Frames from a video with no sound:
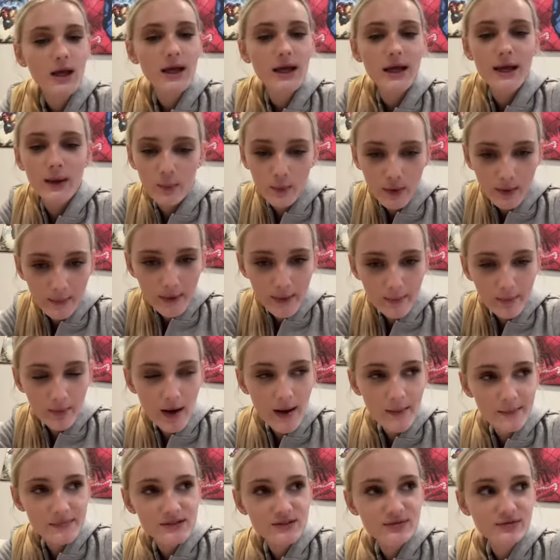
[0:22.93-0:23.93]
And one of my
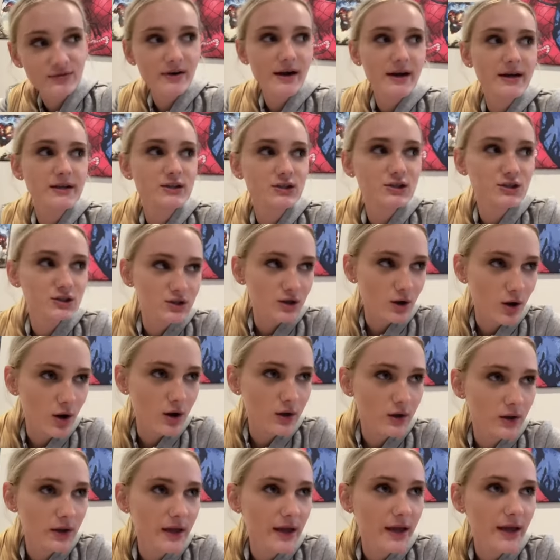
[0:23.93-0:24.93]
mom's friends saw
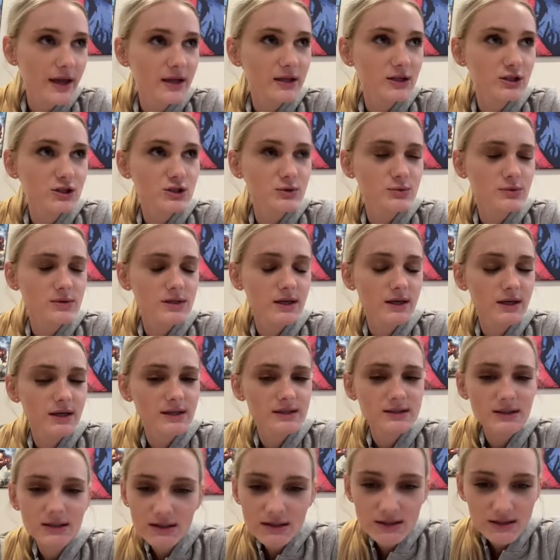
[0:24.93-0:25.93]
it, and she was like, is
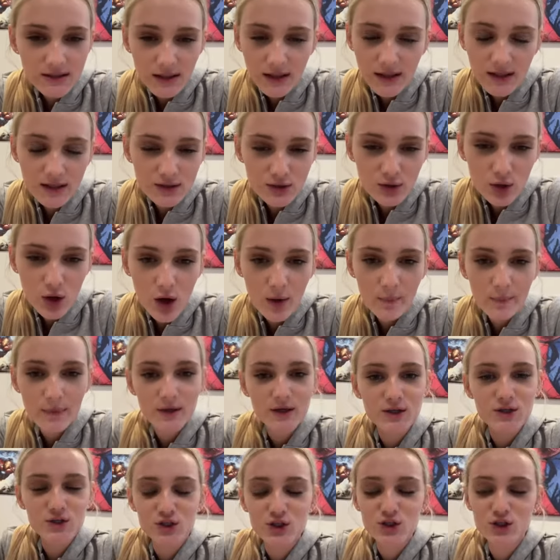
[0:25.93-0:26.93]
this Teenie's dog?
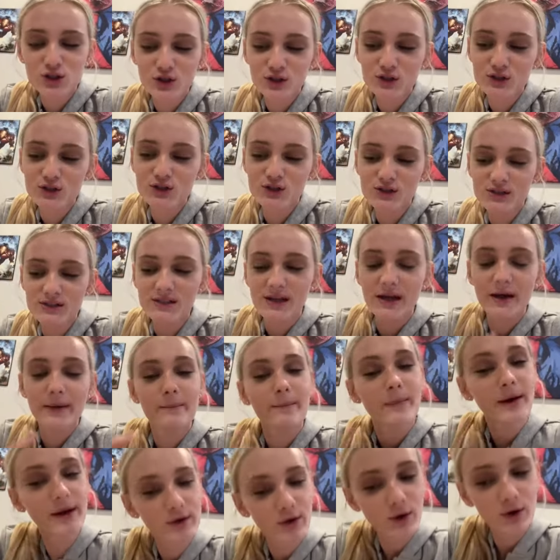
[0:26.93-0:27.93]
Because she looks just like
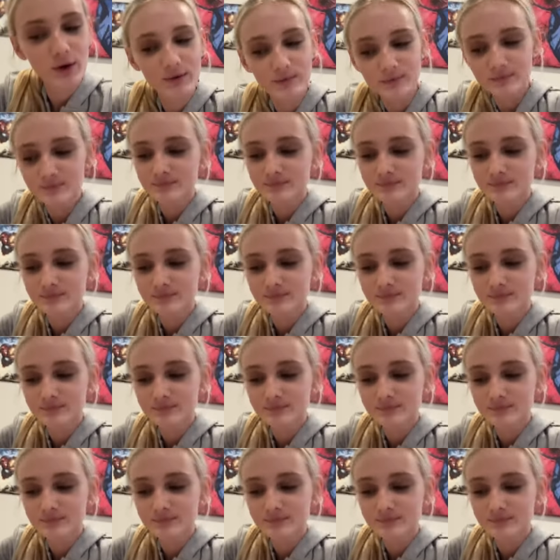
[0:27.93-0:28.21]
my dog.